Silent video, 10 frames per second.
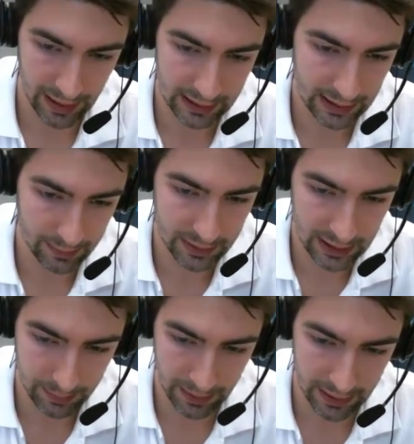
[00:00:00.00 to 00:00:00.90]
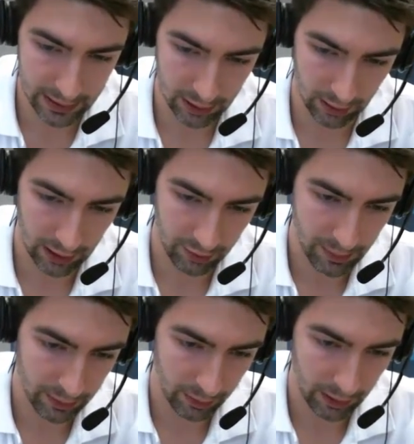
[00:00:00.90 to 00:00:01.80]

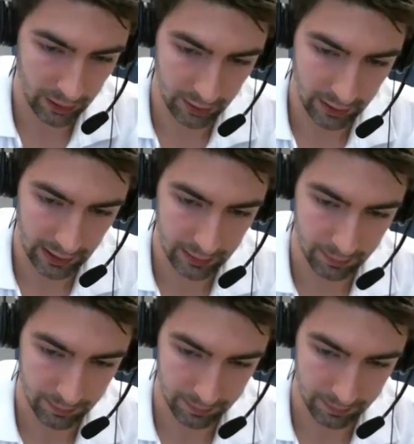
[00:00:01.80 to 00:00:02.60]
smtp.livemail.co.uk.